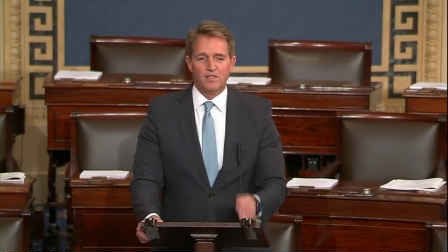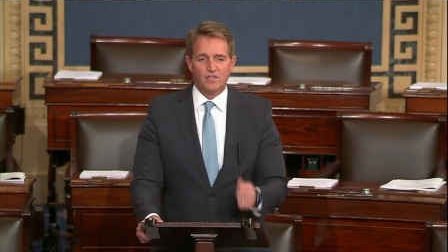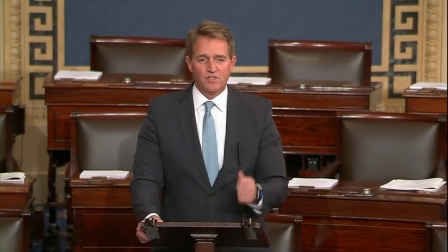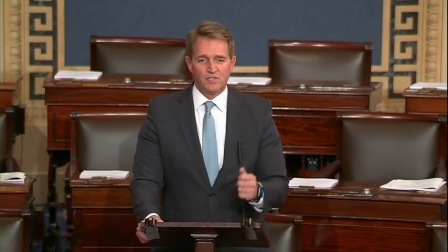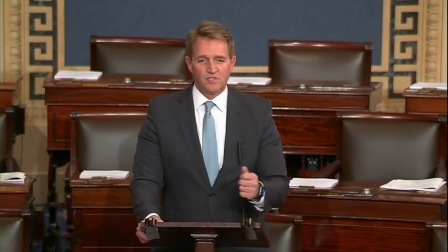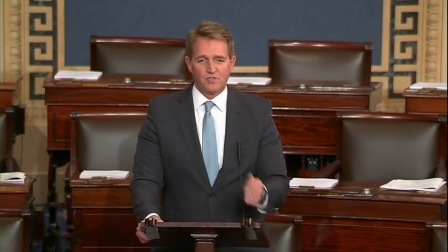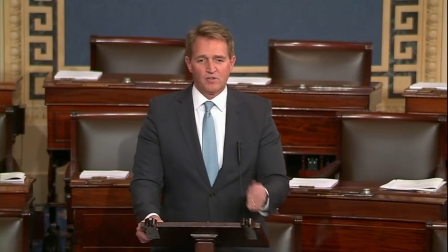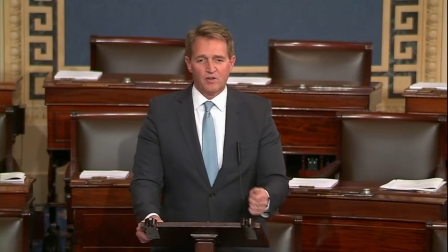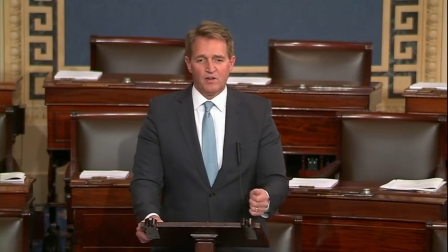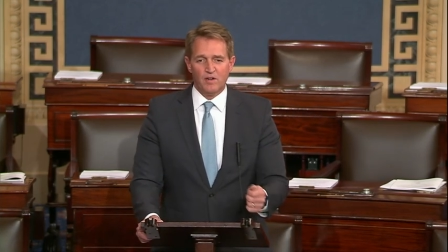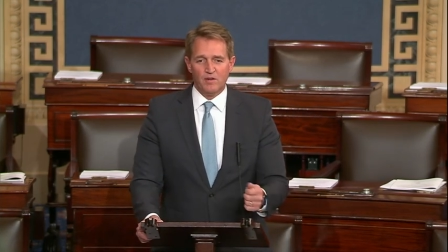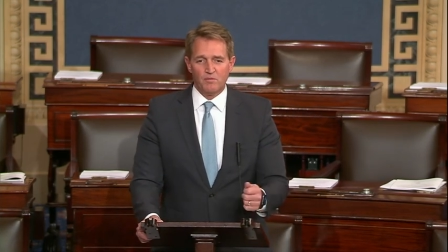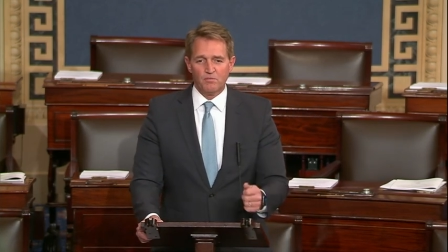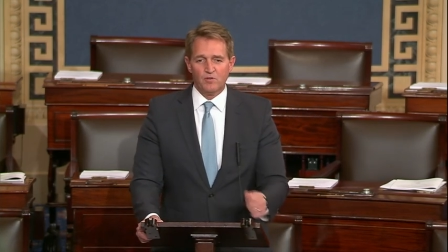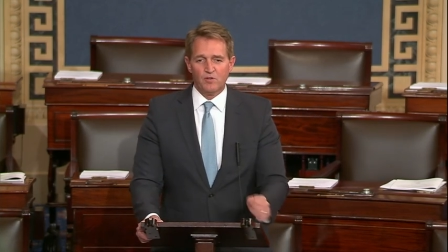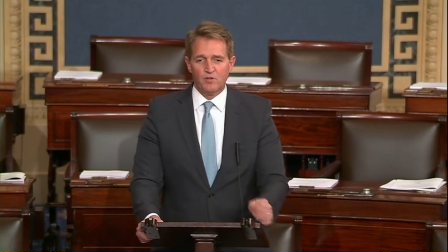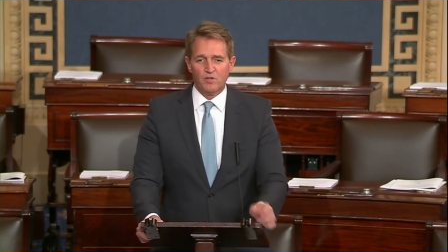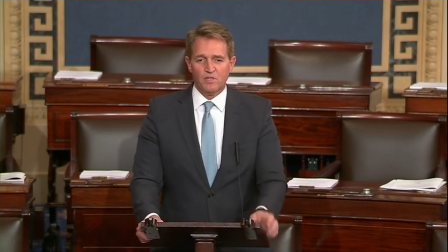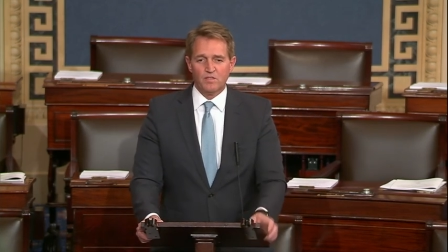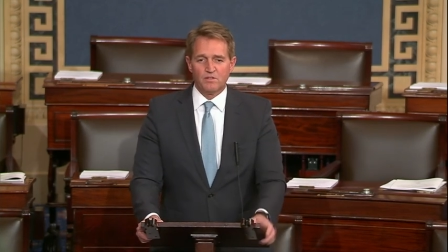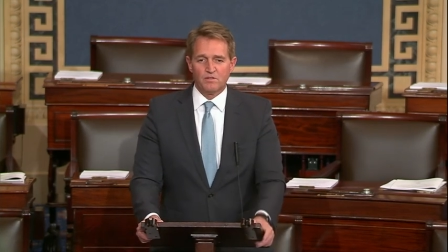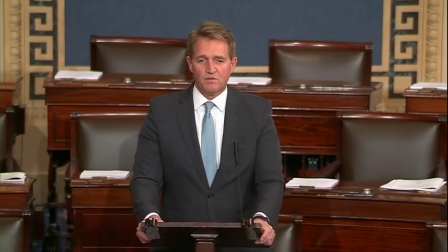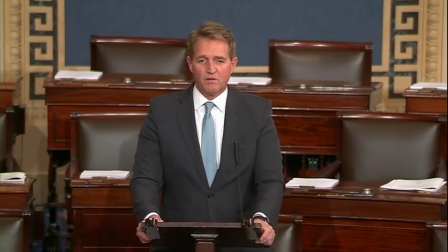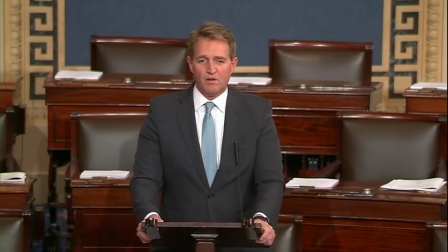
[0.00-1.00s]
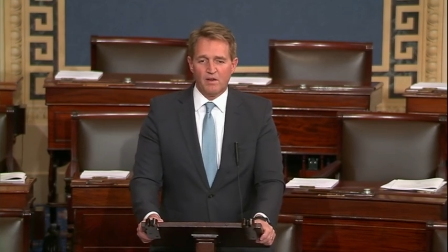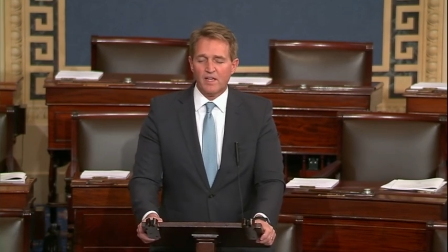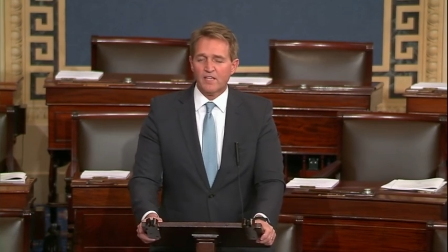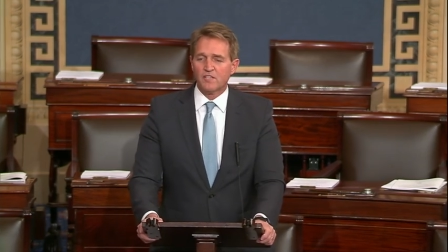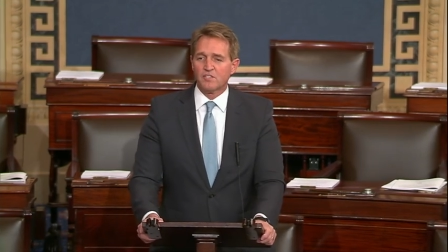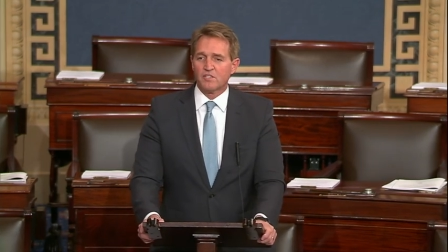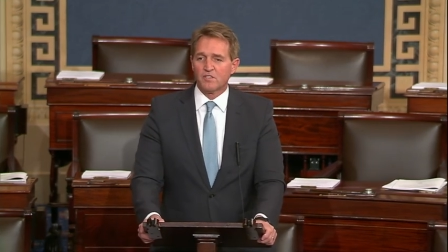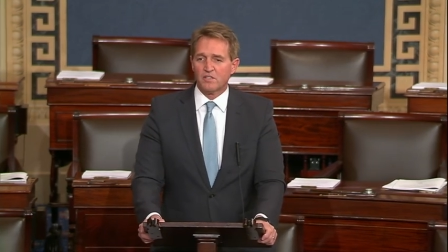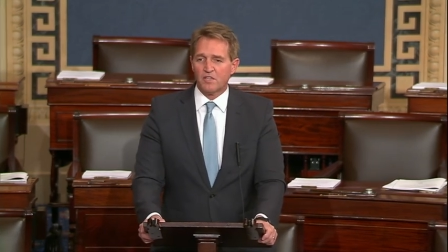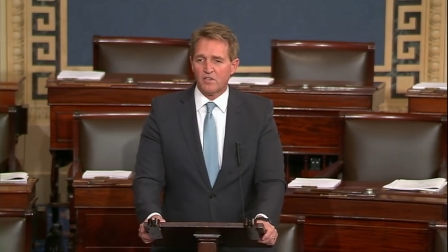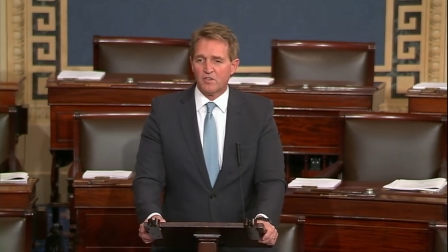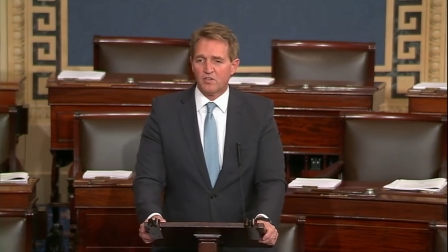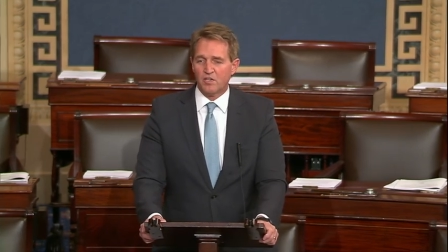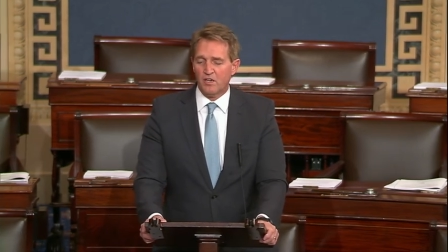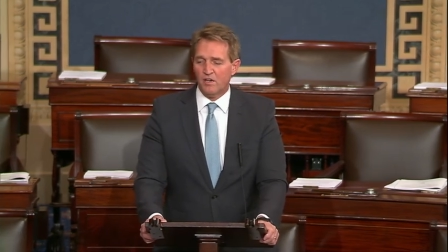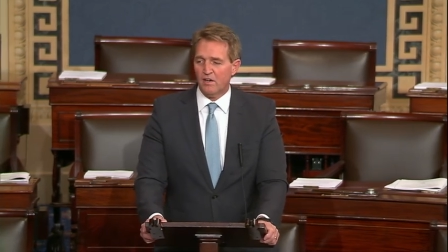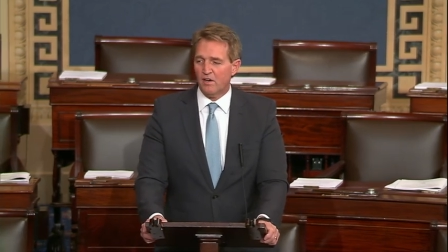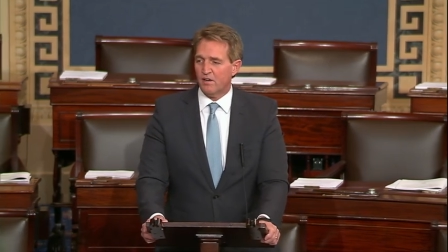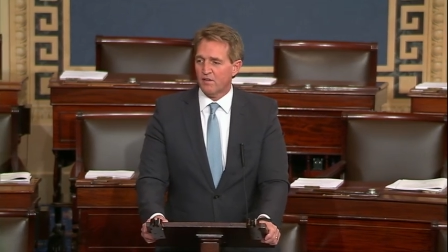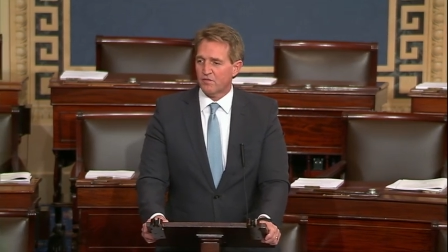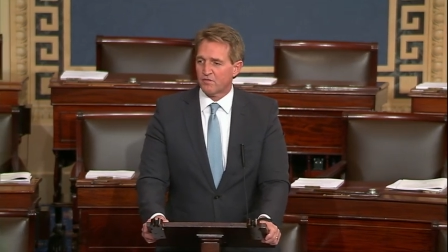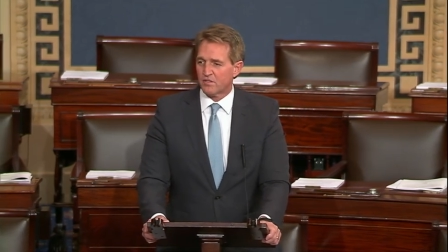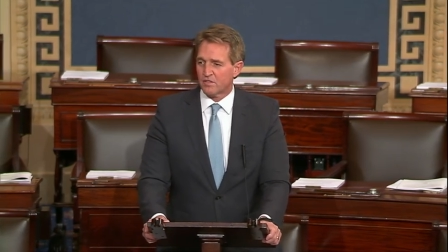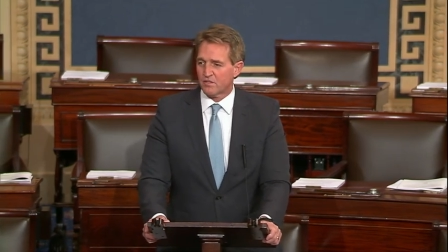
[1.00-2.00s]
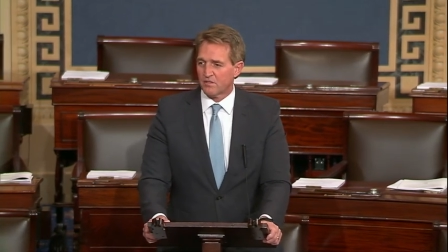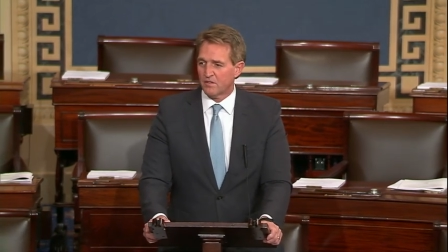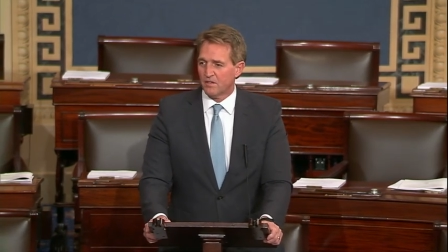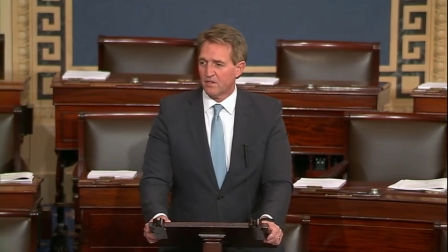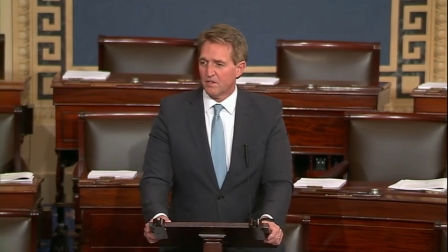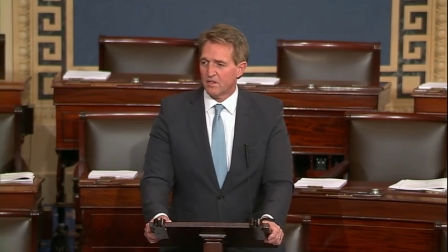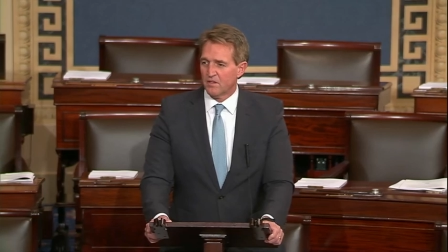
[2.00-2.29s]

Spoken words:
so I'm going to lessen the tariffs